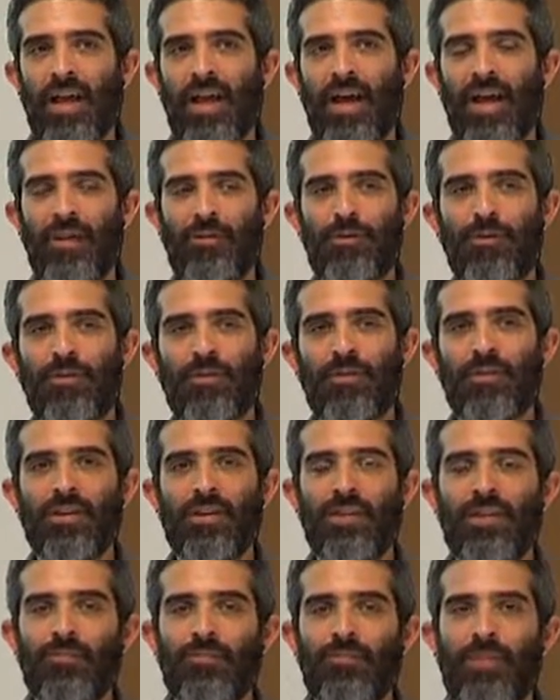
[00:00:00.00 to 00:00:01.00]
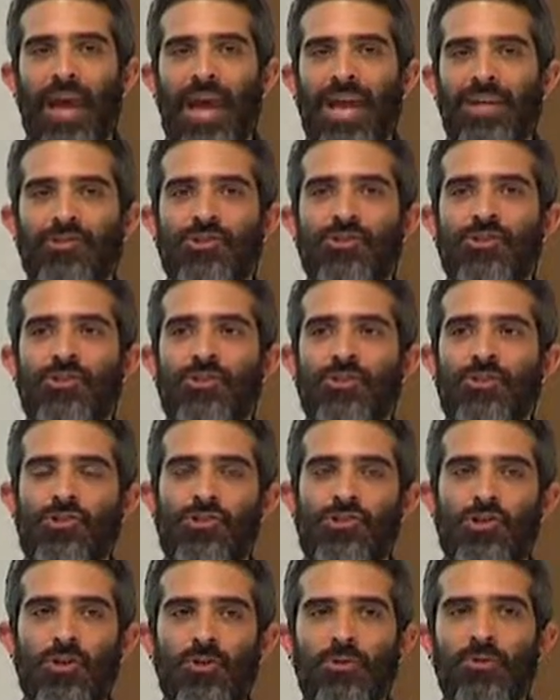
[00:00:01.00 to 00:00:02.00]
I think that the Git patch
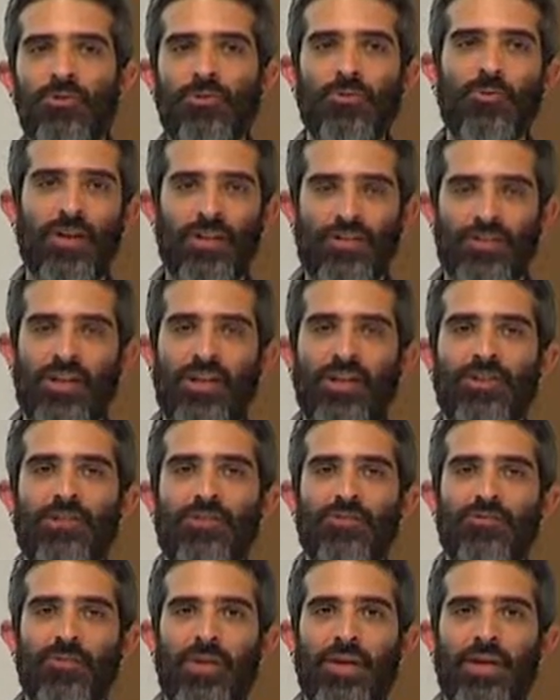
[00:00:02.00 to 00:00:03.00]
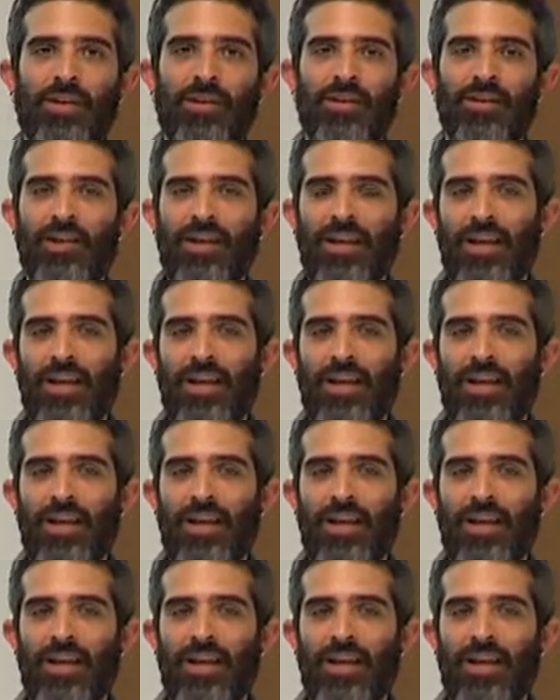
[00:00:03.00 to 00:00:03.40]
shows what change you've made.